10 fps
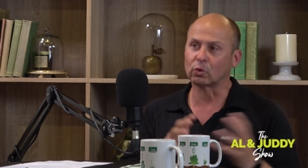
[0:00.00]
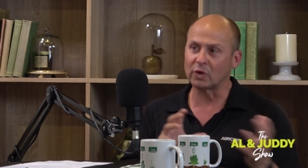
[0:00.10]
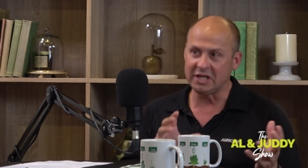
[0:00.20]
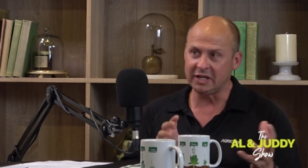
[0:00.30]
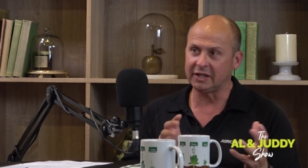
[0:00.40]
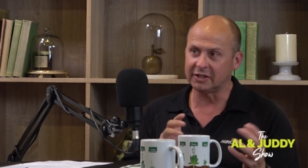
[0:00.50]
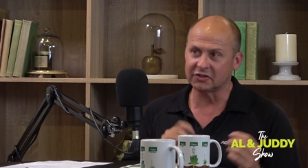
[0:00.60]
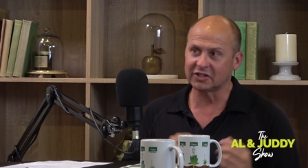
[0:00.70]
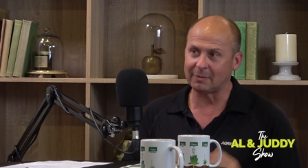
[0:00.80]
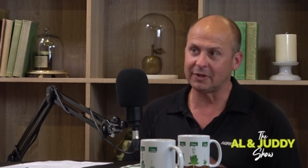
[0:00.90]
greening
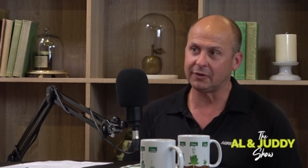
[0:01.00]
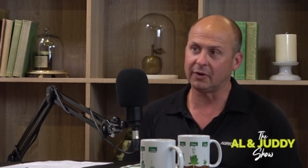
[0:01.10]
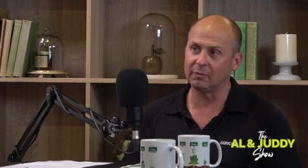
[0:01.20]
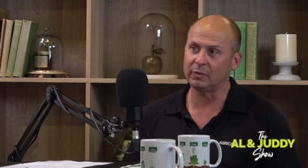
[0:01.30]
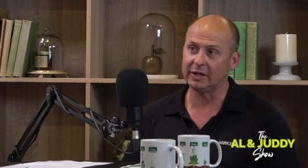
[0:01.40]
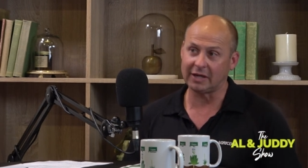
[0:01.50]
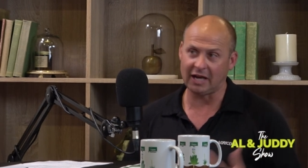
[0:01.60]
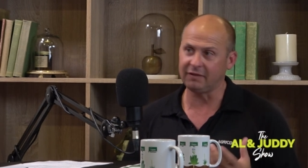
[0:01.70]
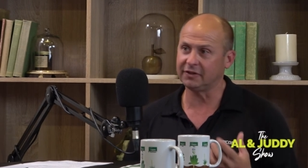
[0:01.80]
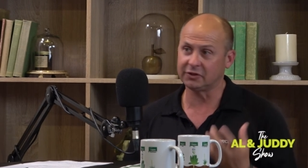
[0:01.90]
in summertime when
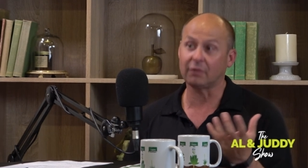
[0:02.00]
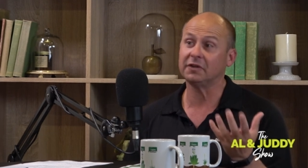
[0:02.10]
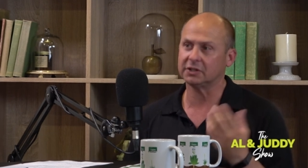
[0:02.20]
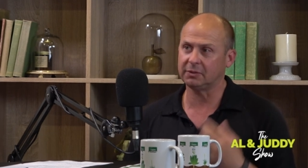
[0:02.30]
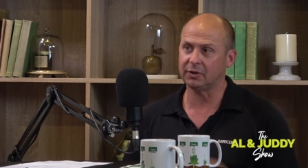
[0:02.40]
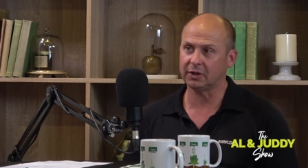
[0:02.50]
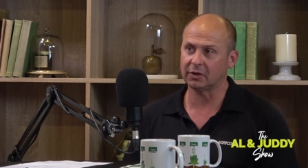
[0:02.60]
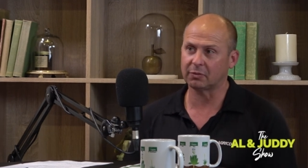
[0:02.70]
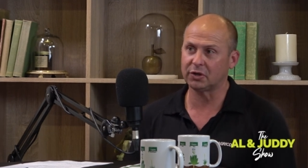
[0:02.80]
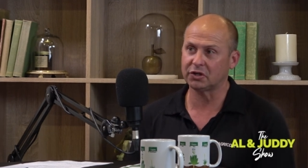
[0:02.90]
aphid's obviously putting a
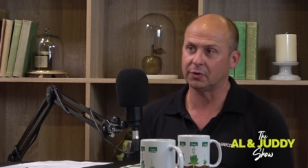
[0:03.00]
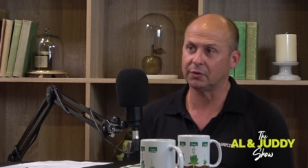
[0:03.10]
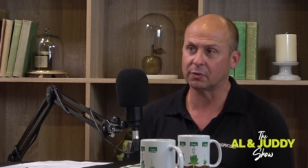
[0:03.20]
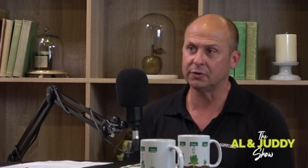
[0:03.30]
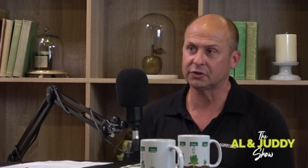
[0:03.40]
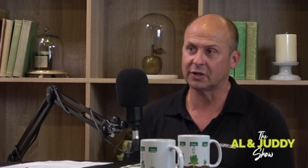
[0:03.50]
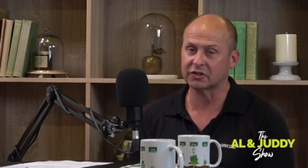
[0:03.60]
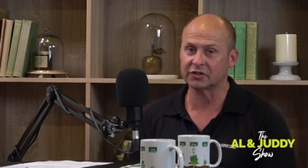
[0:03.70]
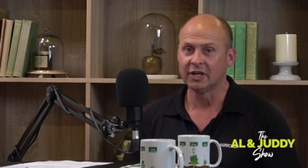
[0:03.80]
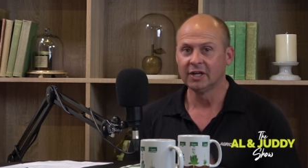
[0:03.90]
lot of pressure on the root
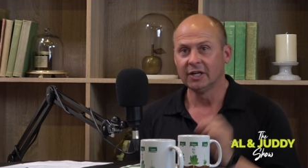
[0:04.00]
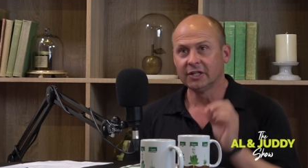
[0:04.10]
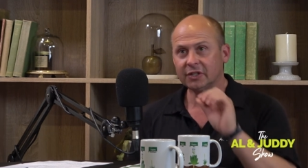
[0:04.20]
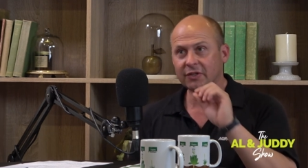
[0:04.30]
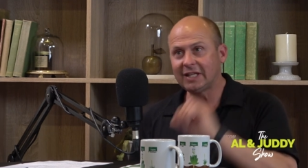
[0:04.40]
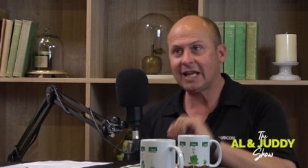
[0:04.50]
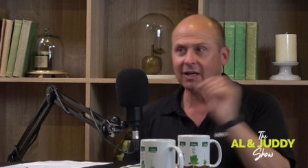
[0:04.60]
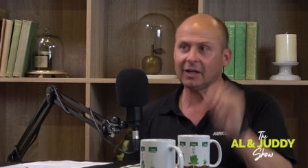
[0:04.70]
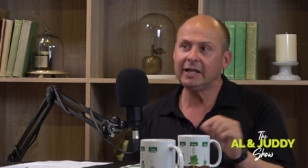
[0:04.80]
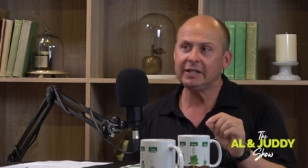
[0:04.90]
structures. So
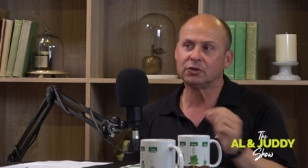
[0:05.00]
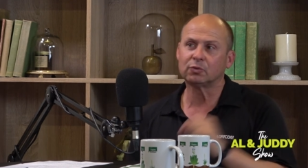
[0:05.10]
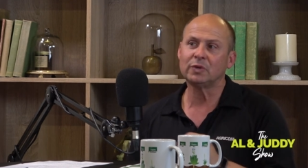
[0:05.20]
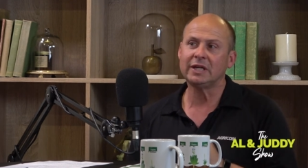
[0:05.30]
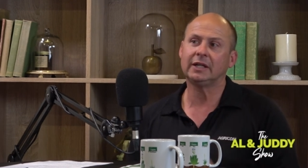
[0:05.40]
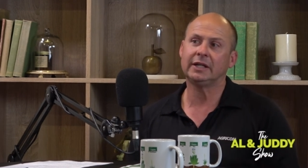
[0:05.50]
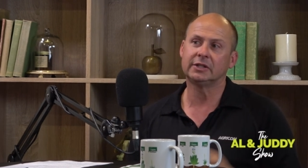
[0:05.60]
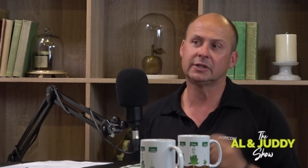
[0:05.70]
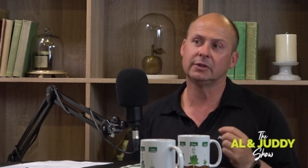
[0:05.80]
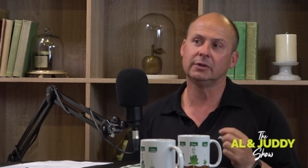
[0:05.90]
that leads
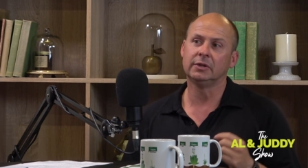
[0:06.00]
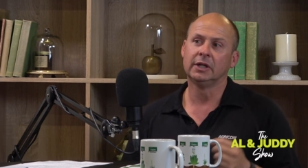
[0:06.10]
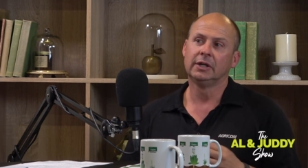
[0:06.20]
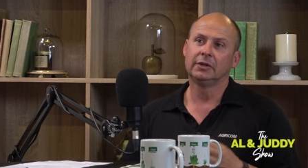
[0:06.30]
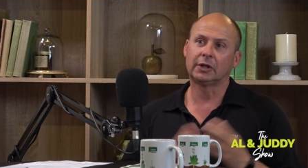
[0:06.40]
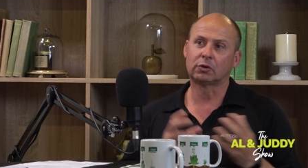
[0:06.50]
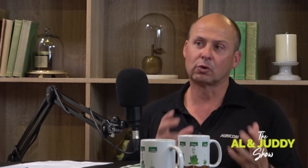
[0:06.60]
really to the